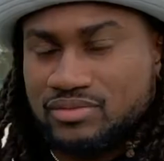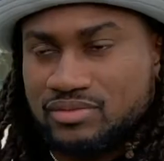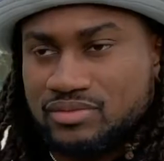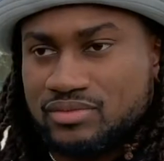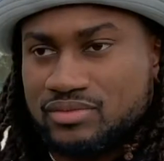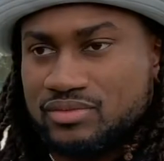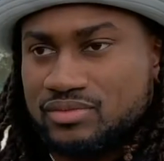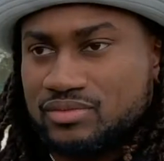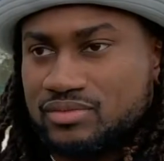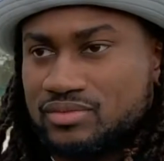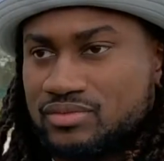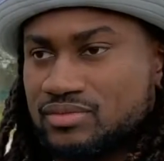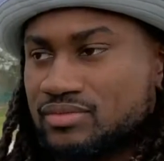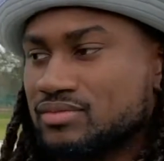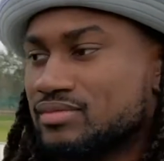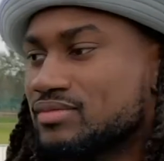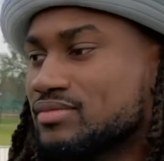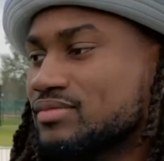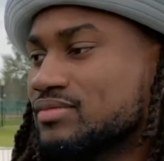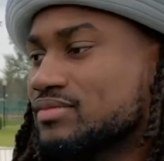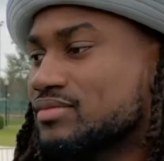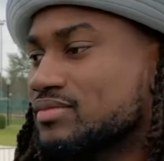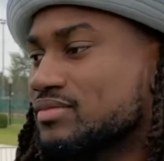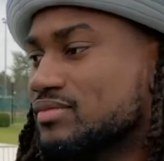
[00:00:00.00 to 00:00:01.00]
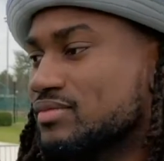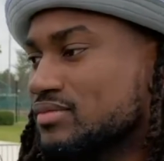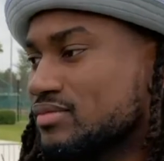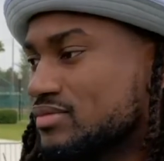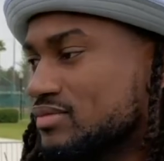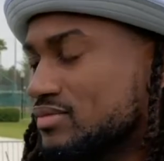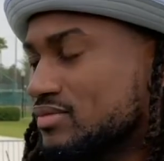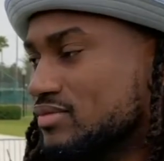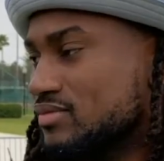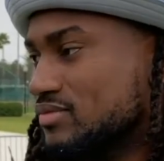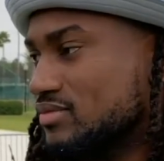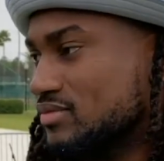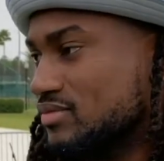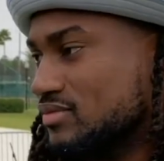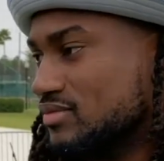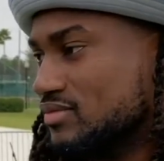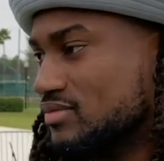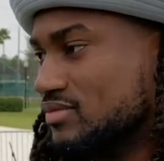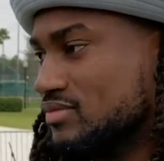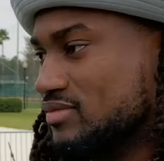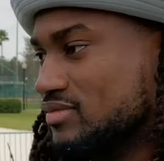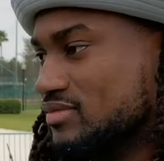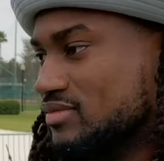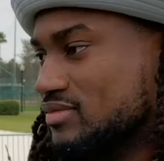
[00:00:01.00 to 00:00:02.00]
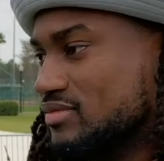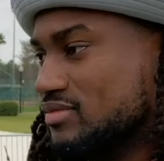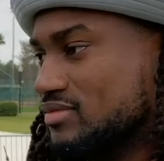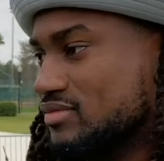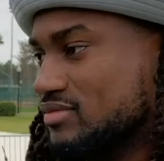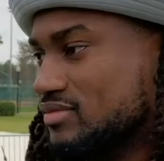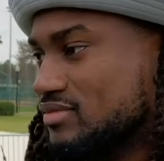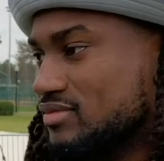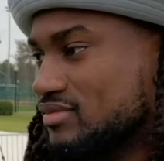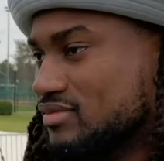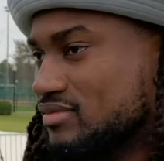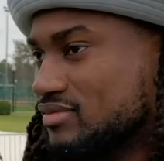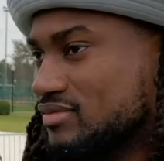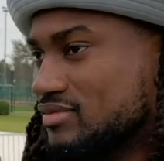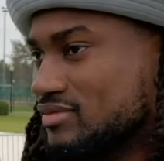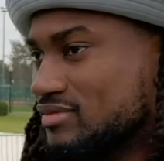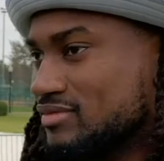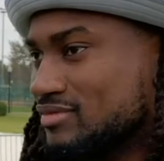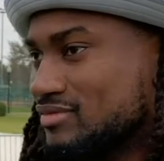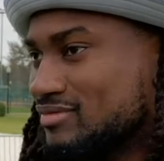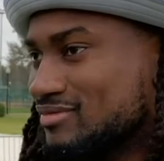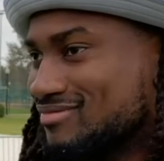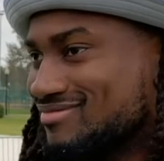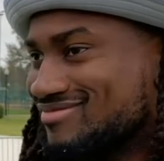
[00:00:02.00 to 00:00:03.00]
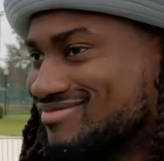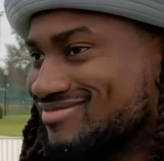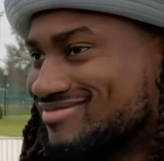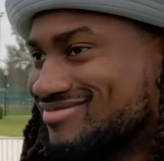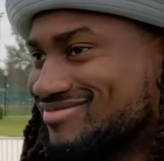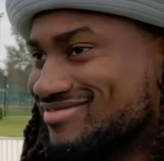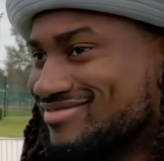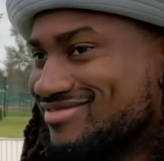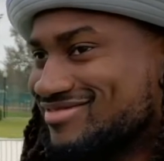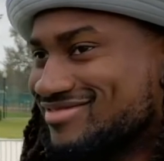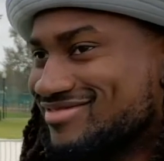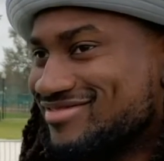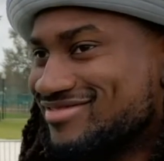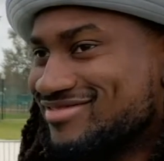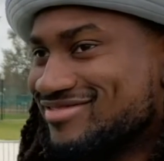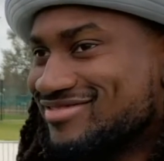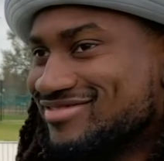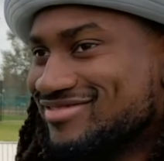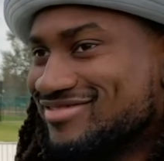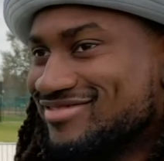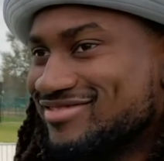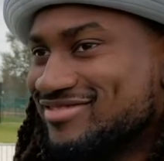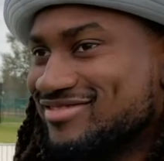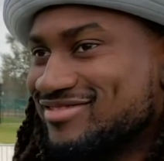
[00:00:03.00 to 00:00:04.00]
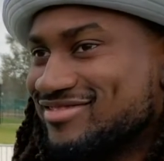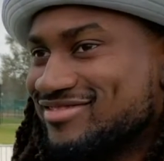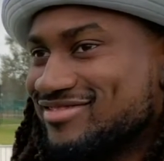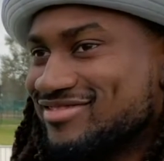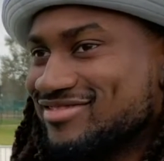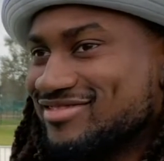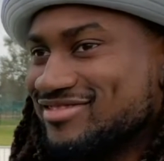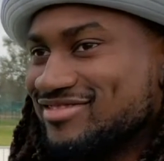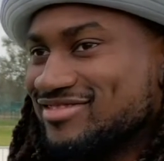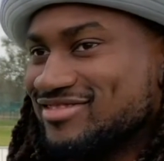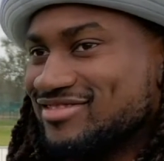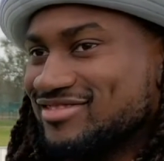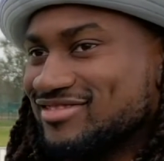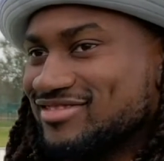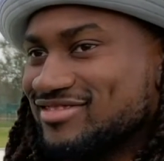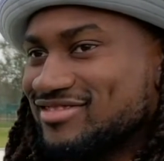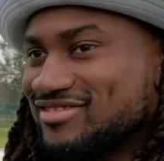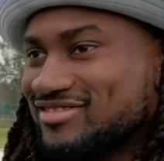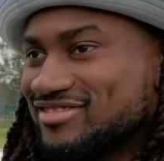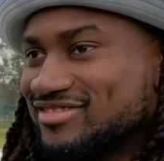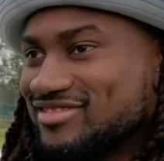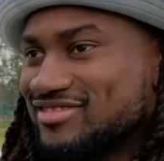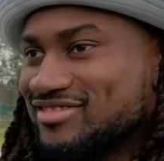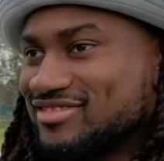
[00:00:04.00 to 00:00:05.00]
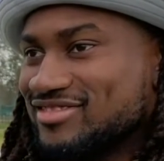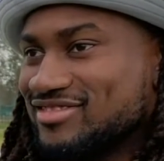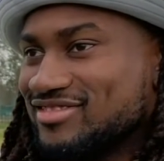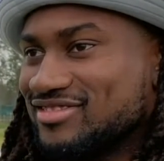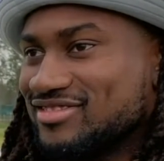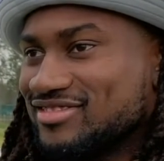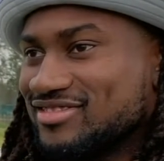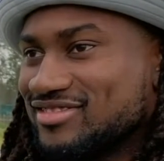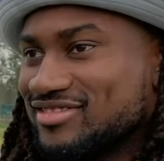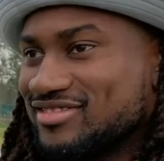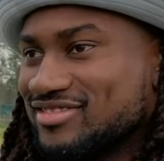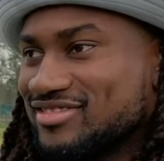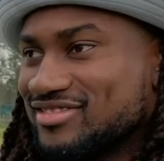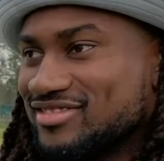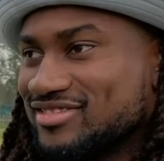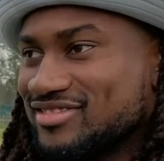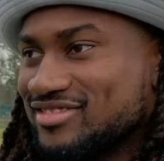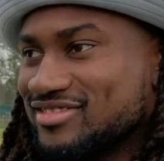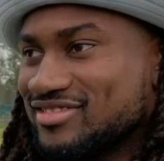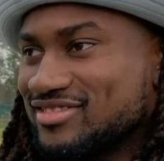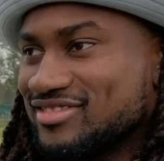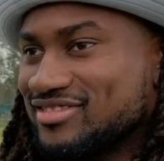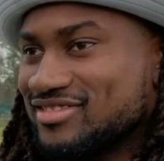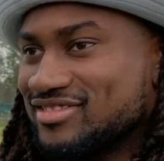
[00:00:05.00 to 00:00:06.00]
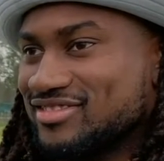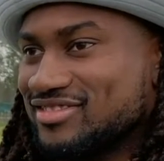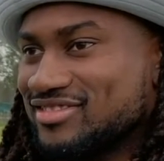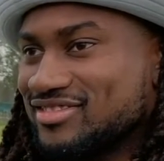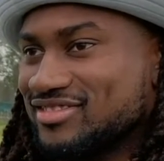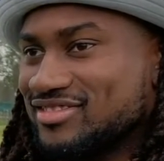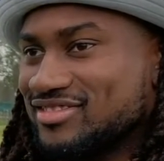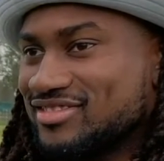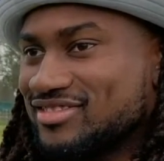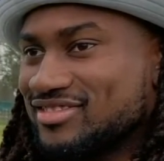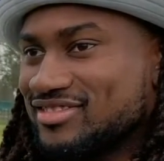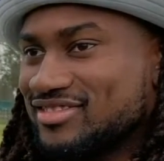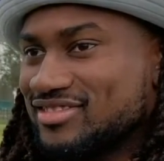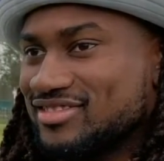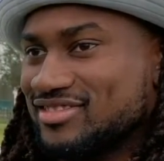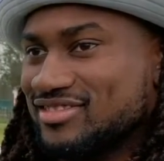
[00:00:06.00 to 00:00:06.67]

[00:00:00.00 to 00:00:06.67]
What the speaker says: (not speaking)